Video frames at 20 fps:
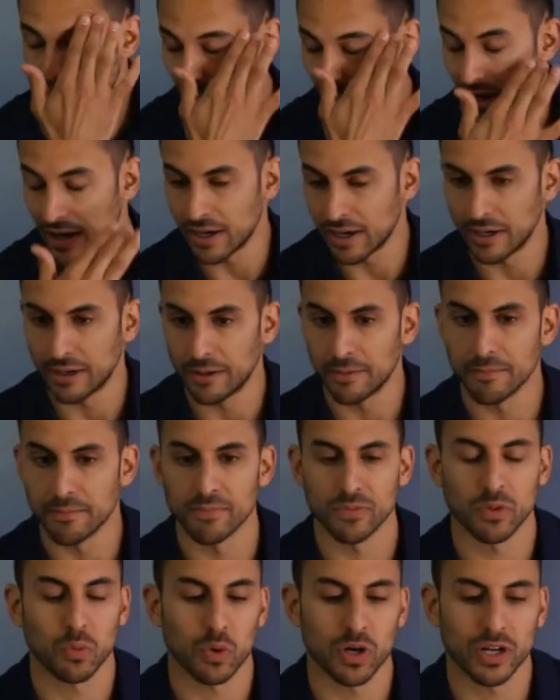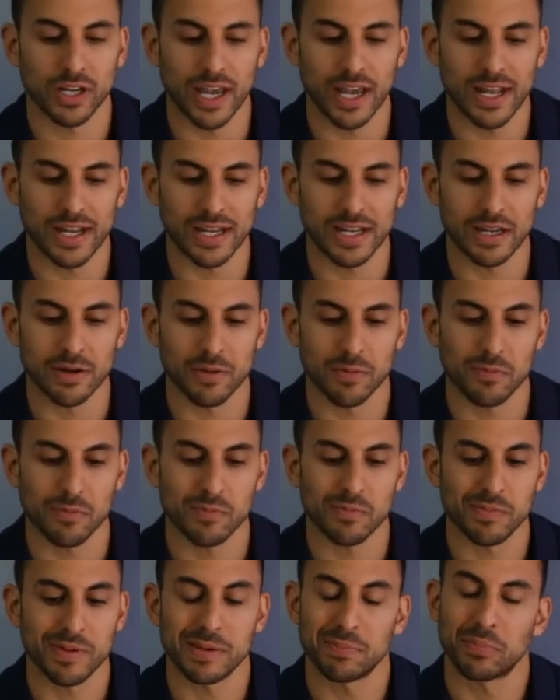We're getting
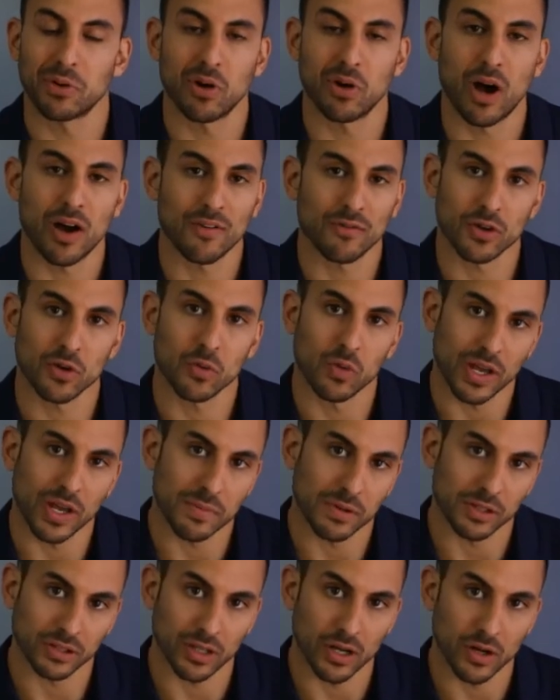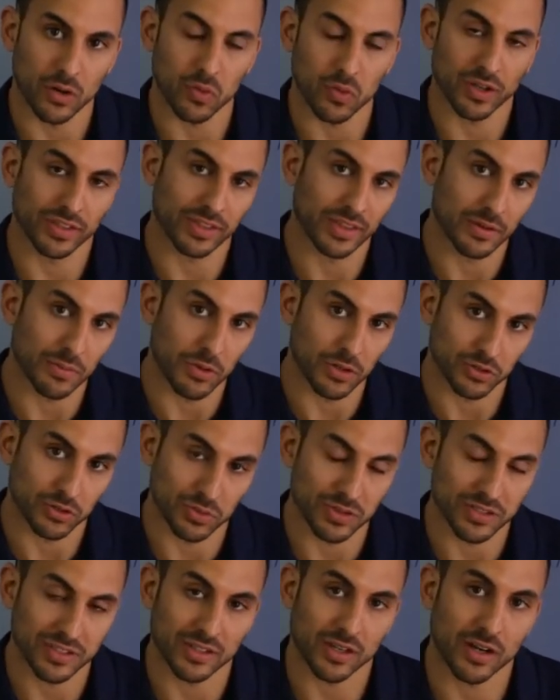people offering way below what the most
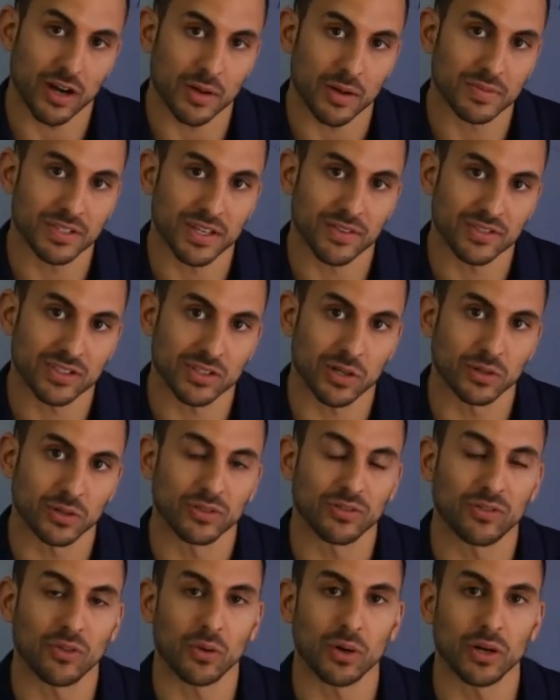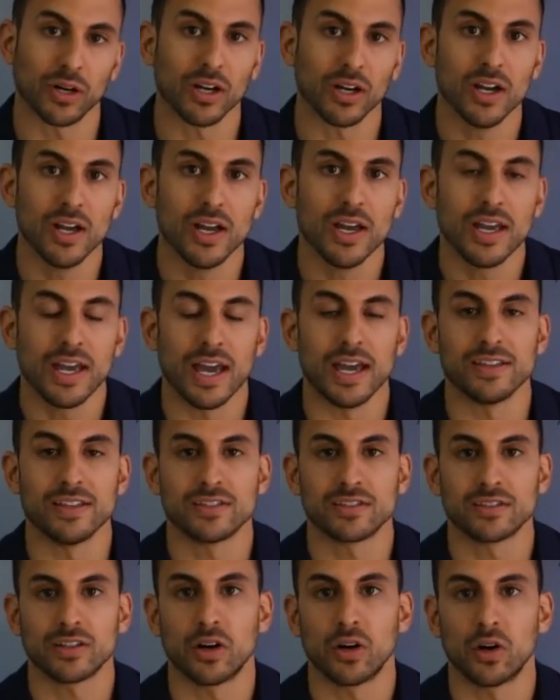recent comps have sold for. And
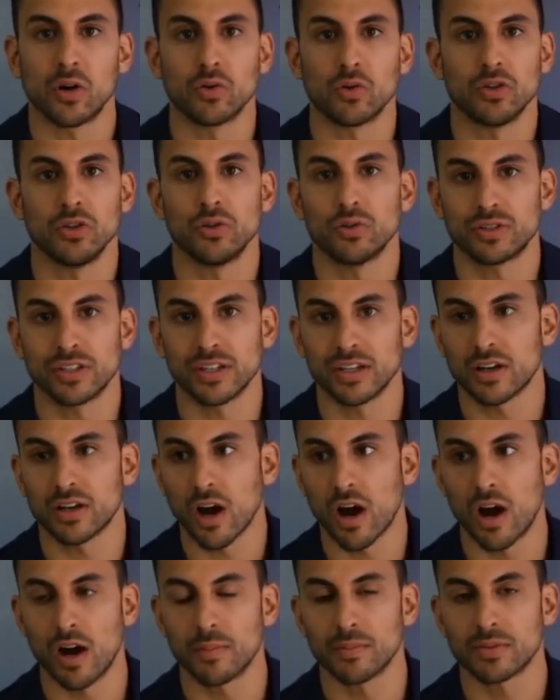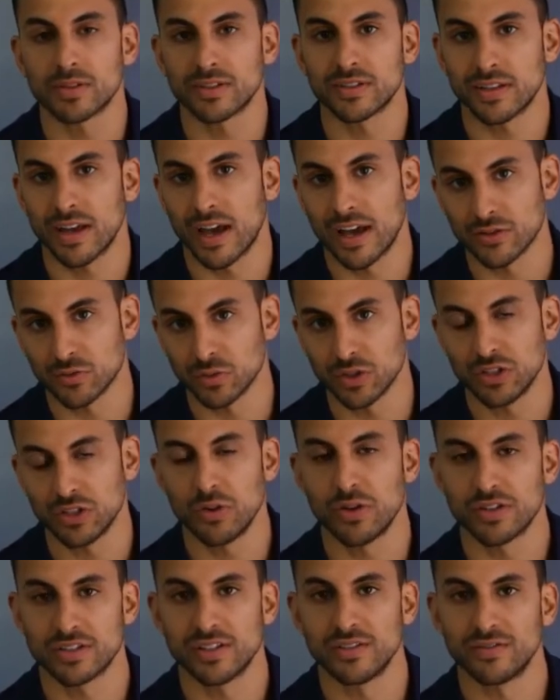so using comps, as we
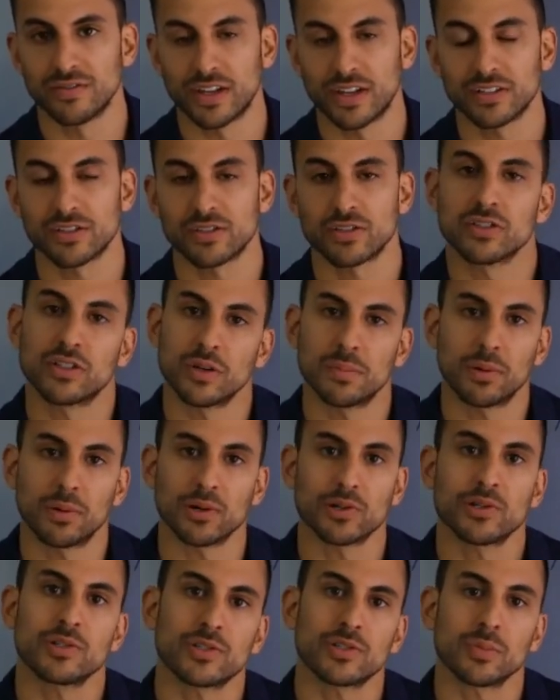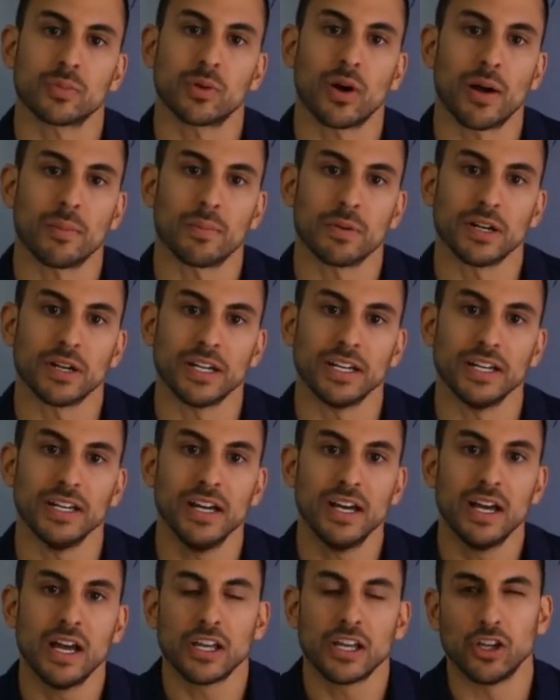do as an investor, to purchase a property,
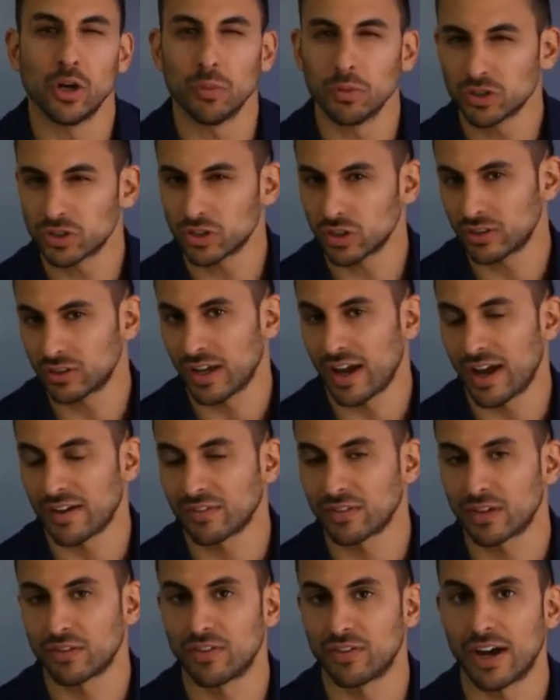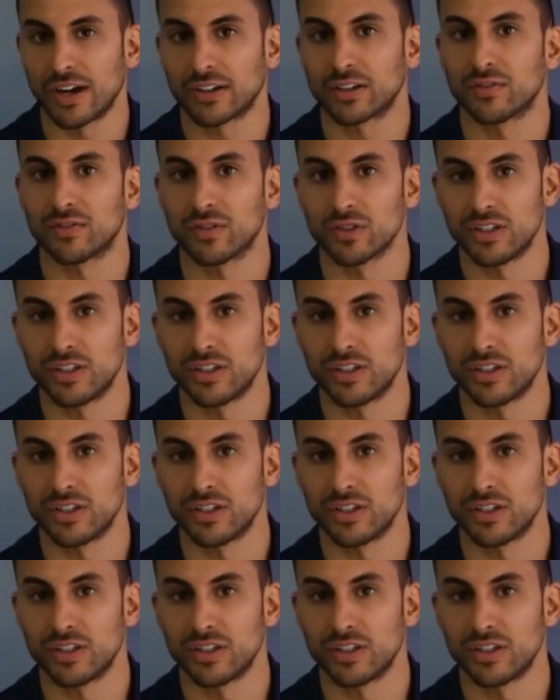you almost start to have to factor for